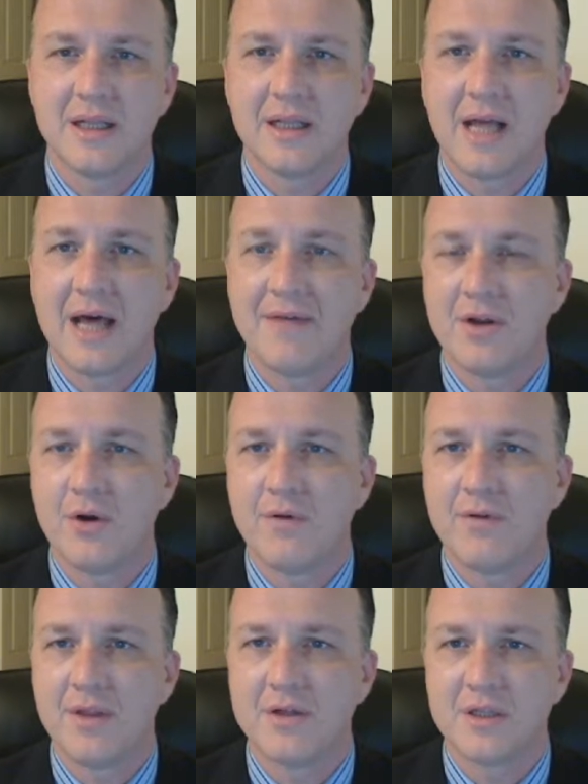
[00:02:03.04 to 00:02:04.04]
a lot of it
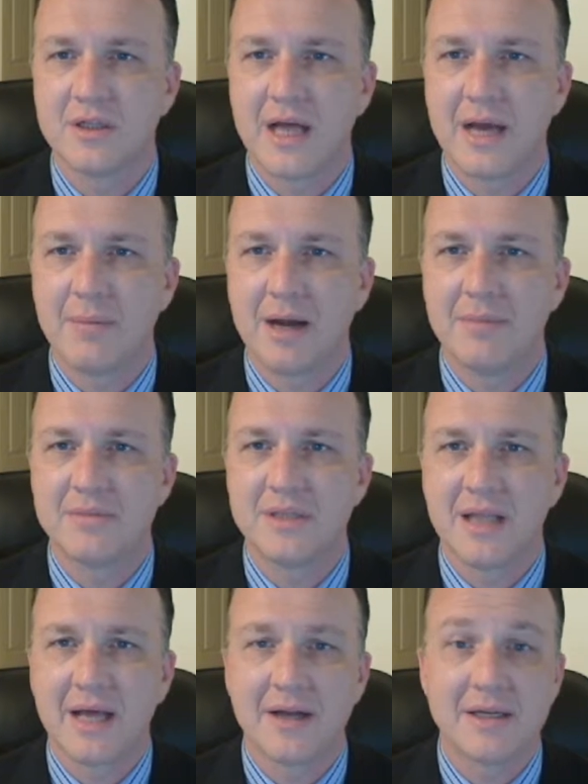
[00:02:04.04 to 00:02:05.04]
over there. So a lot of problems
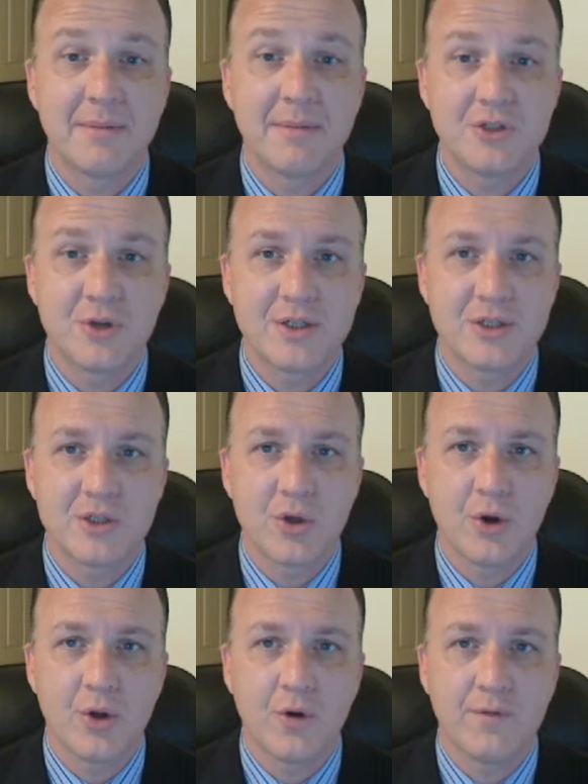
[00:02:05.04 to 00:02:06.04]
and a lot of demonstrations
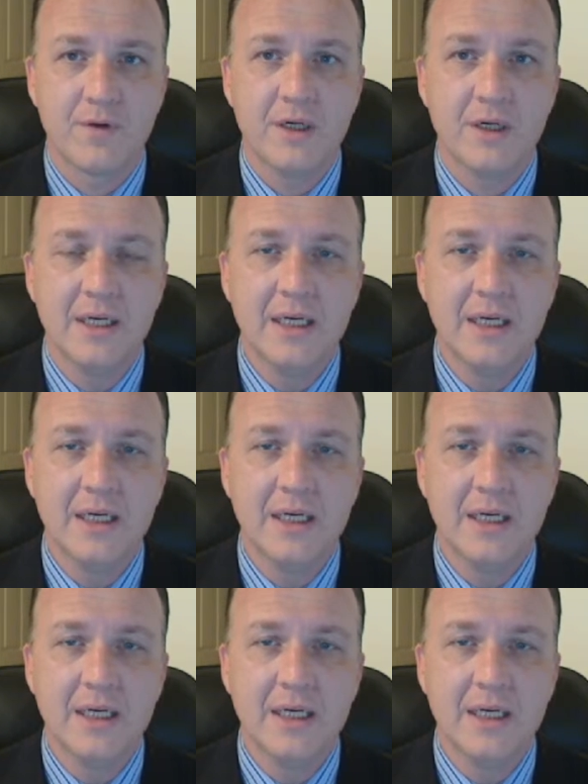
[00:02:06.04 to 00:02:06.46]
going over.